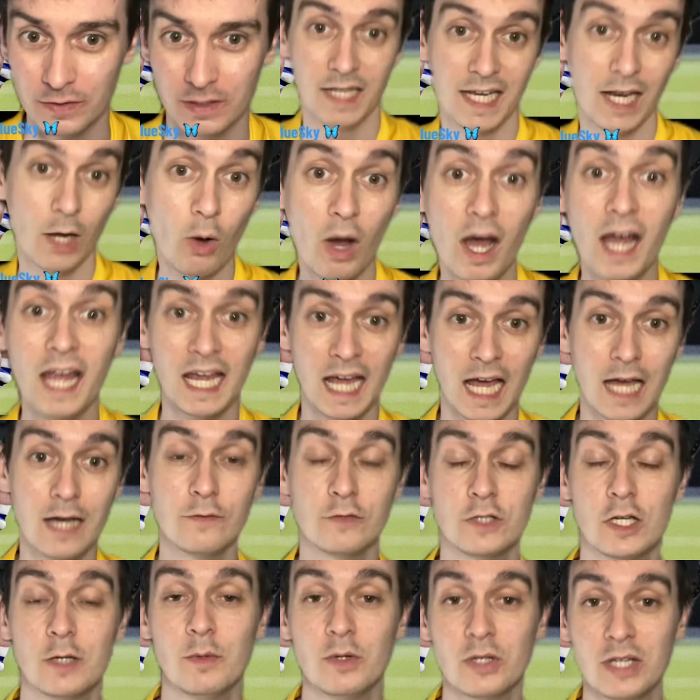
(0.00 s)
Now, I have
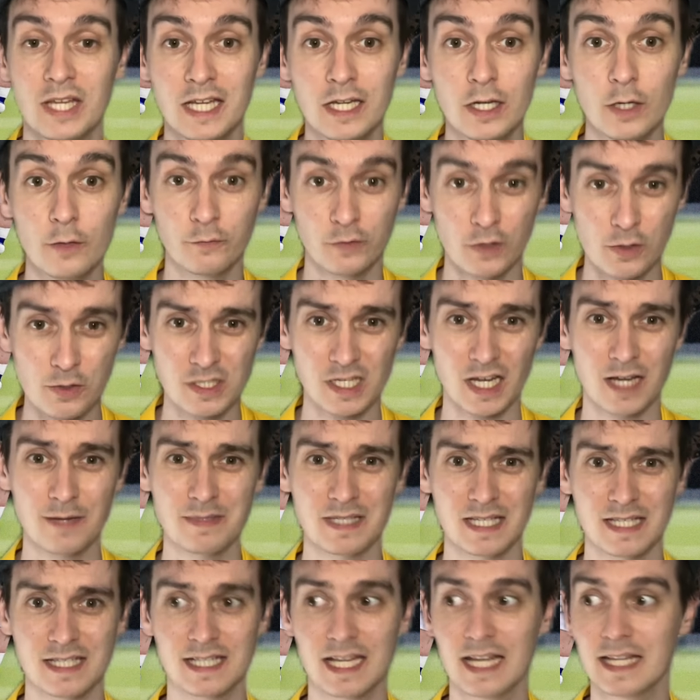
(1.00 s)
come on here a few times
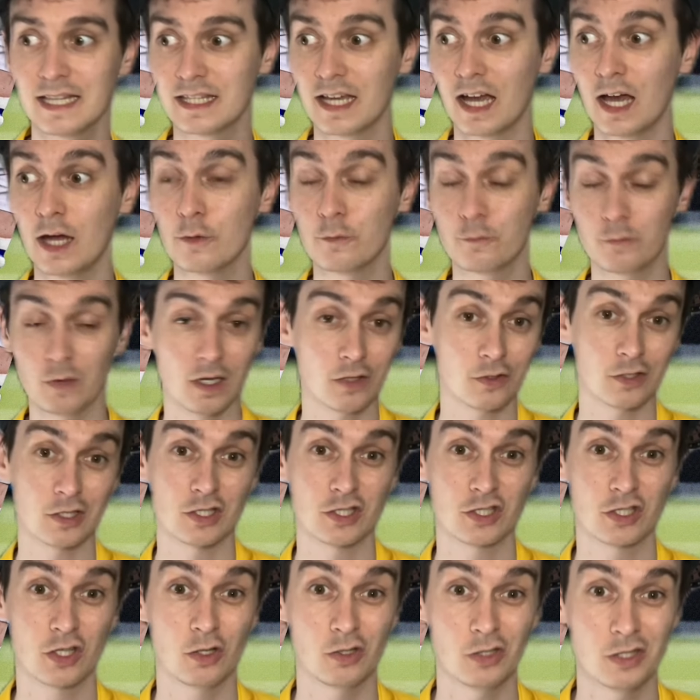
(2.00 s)
and said that I felt that
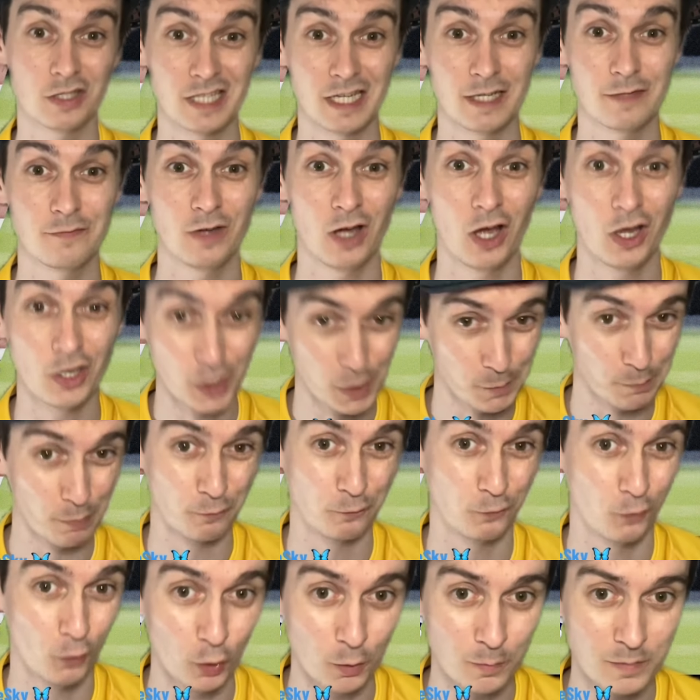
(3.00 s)
Scotland have
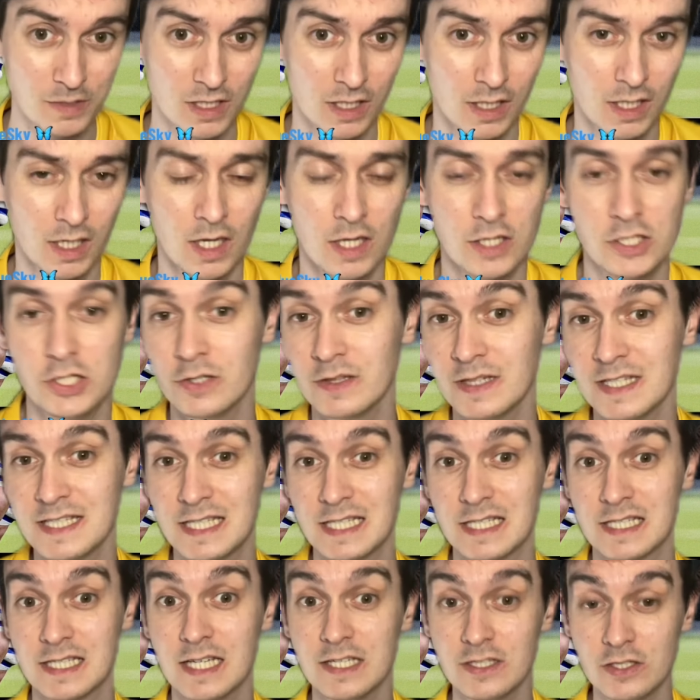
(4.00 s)
underperformed during the
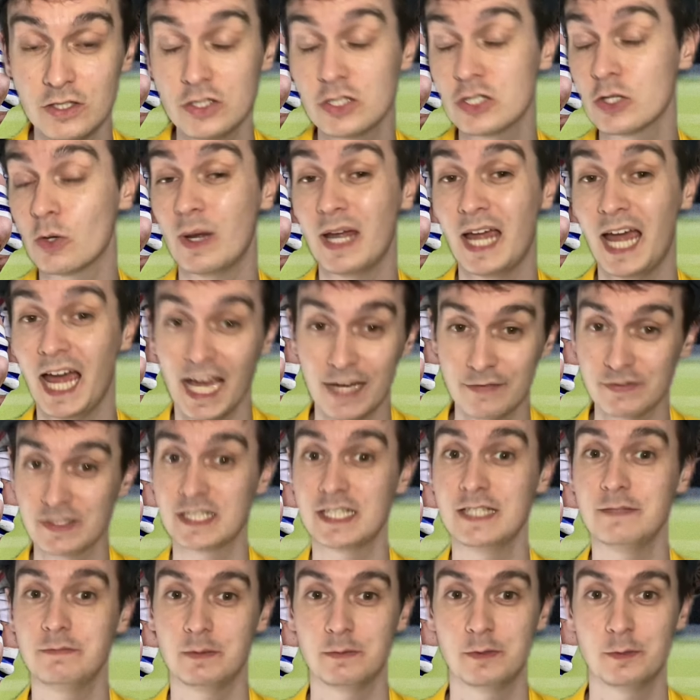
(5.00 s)
Six Nations, so I have to
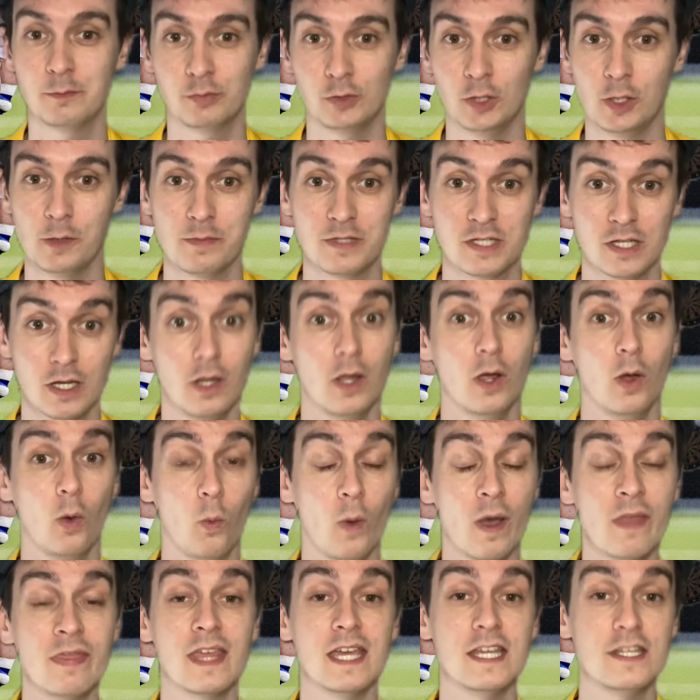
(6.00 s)
give them the props
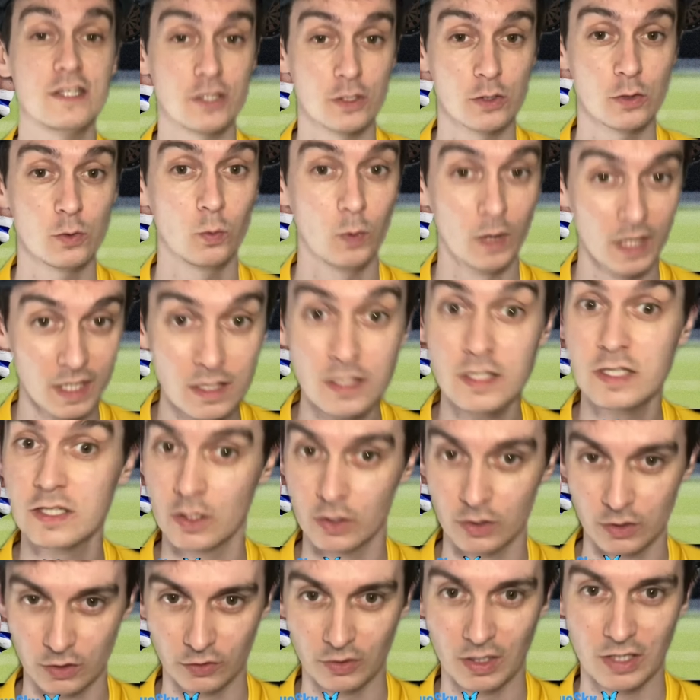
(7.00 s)
when they do win, so
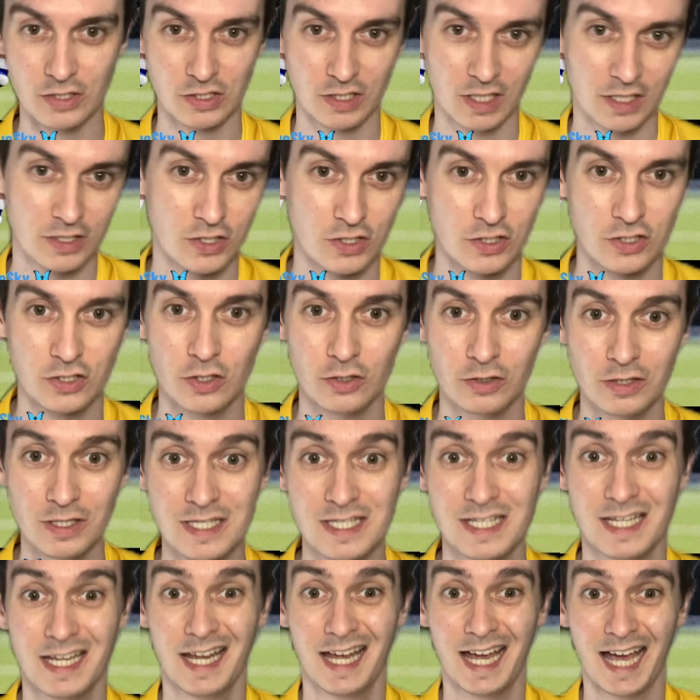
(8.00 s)
congratulations Scotland.
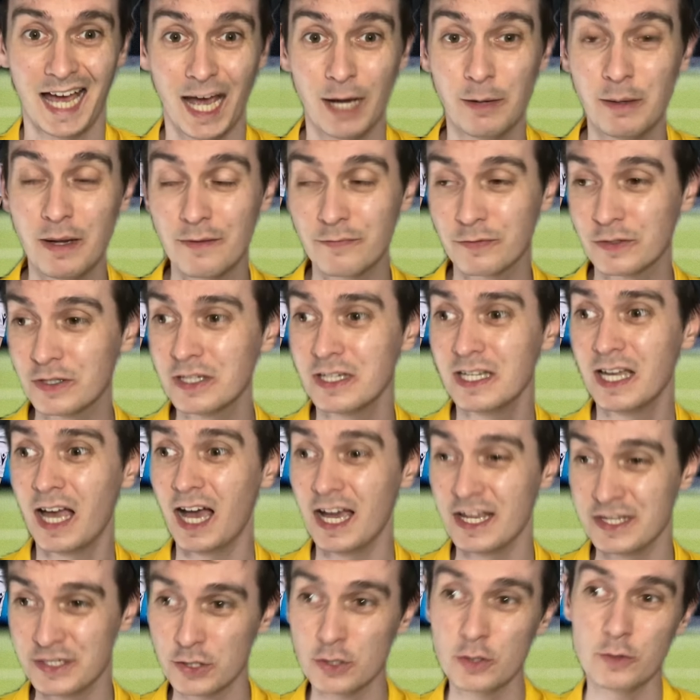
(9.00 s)
However, I
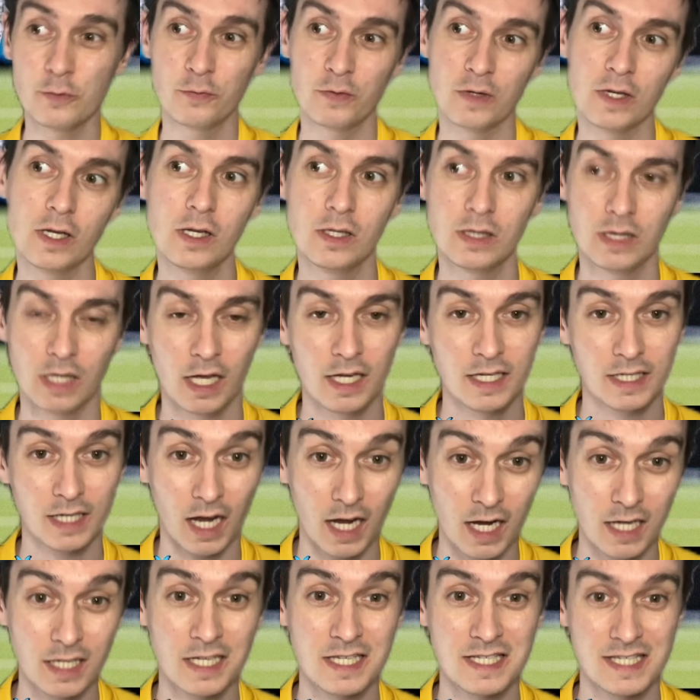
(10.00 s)
do feel like
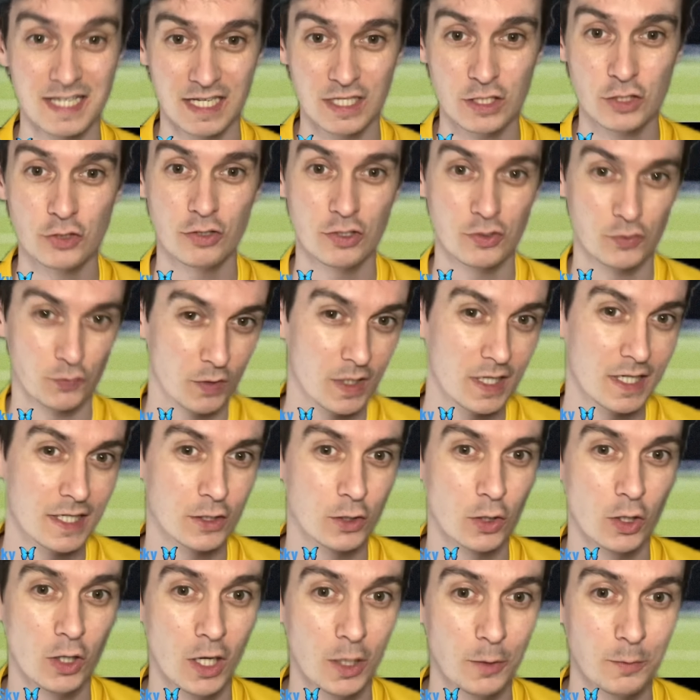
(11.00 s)
Ireland's injuries really
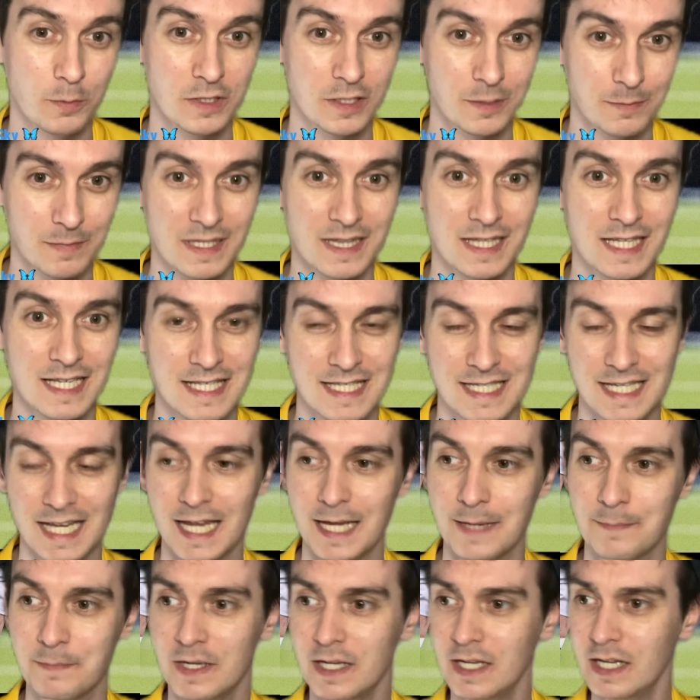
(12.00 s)
caught up with them in this
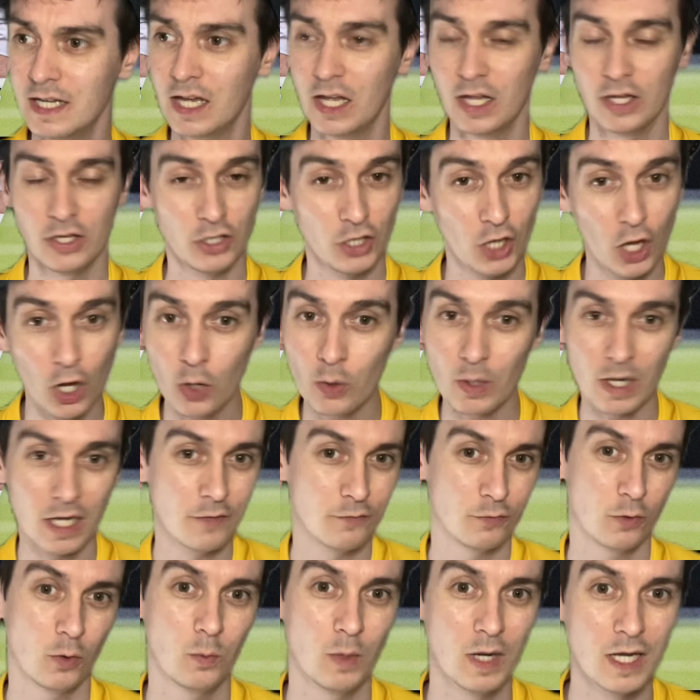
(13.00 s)
game. No Aoife
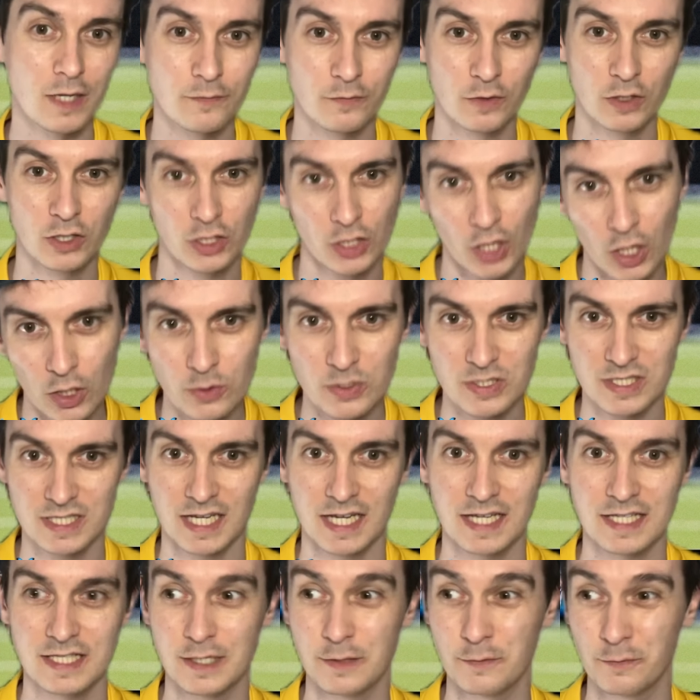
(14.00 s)
Wafer, no
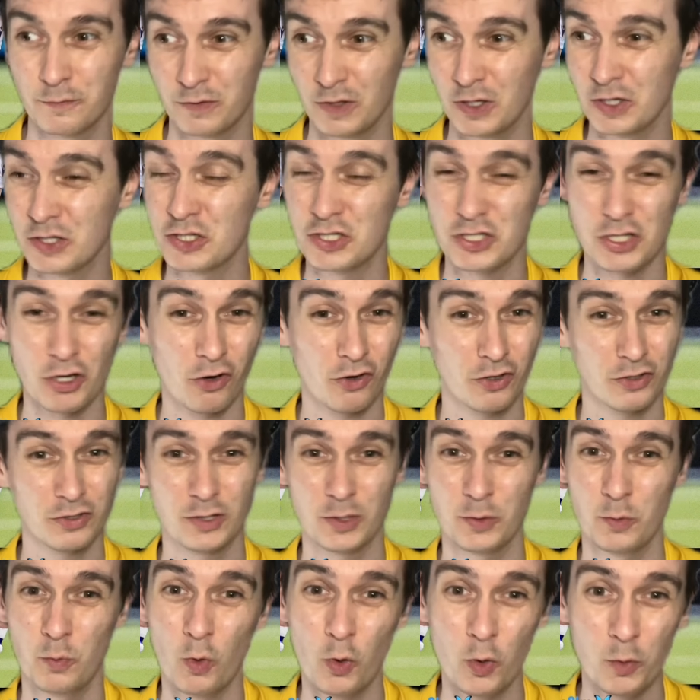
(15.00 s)
Stacey Flood. Dorothy
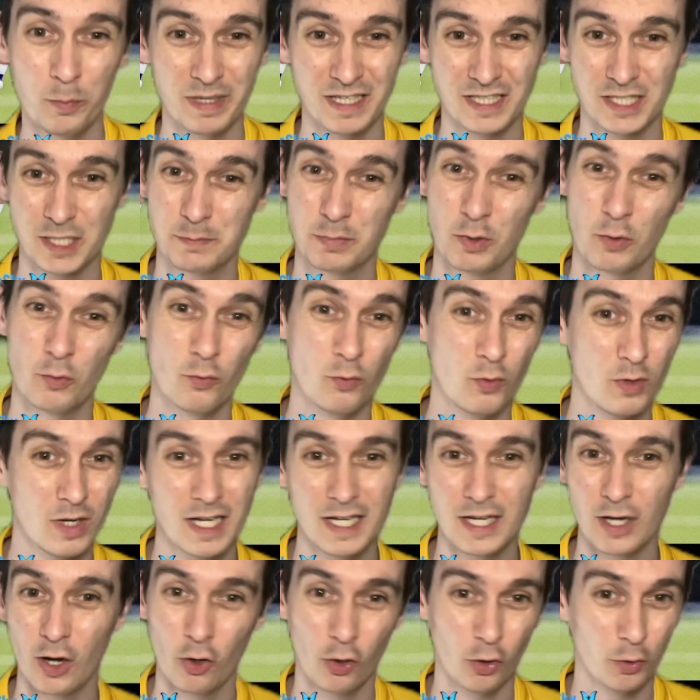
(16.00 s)
Wall picked up a really
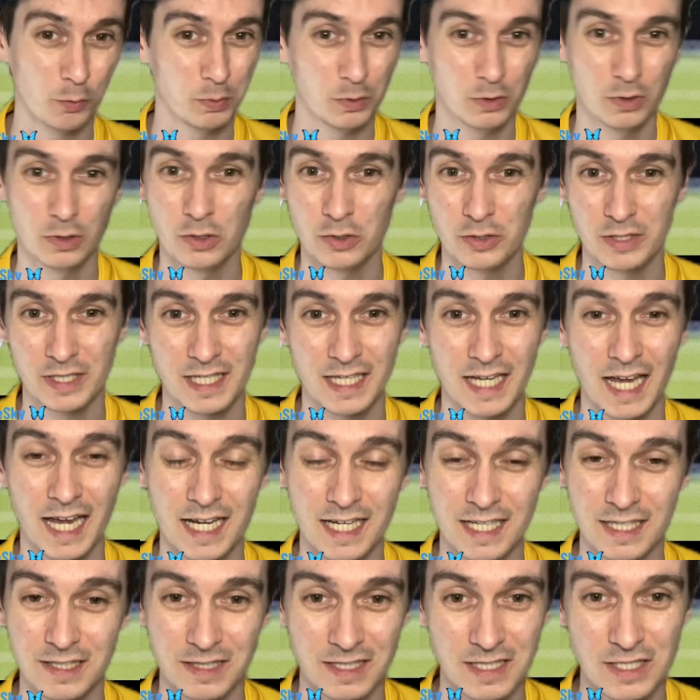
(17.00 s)
horrible looking
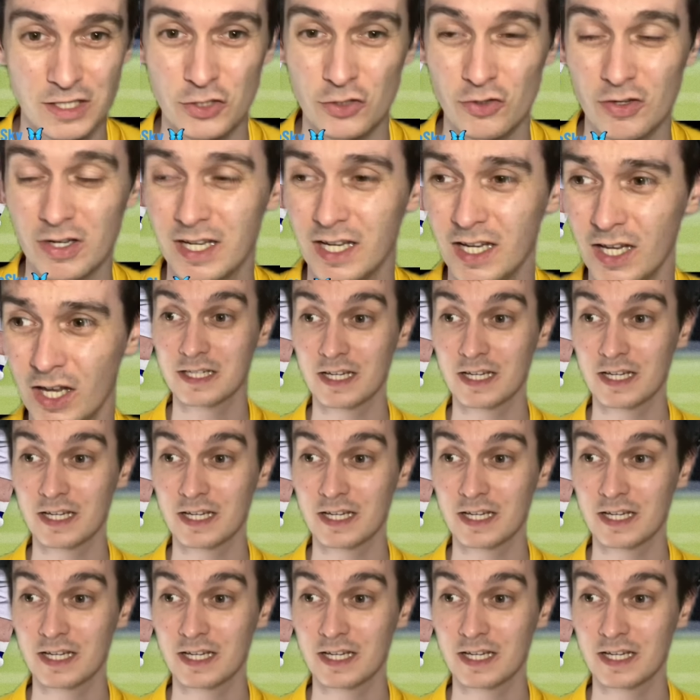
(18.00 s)
ankle injury.